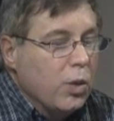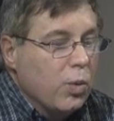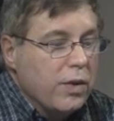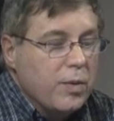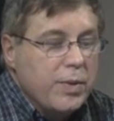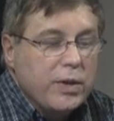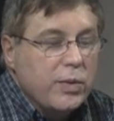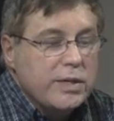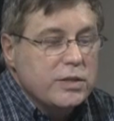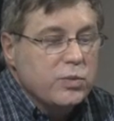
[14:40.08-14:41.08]
One of the big
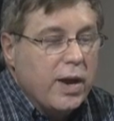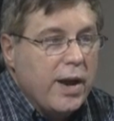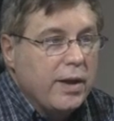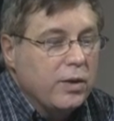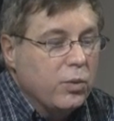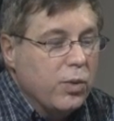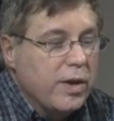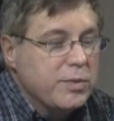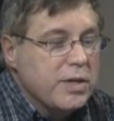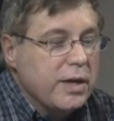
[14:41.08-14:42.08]
reasons why
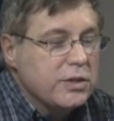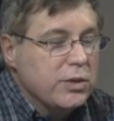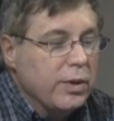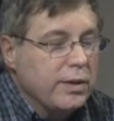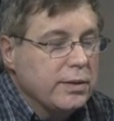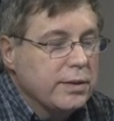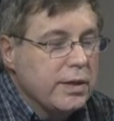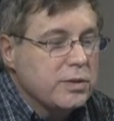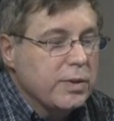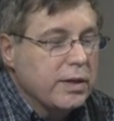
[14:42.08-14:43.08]
we object to it is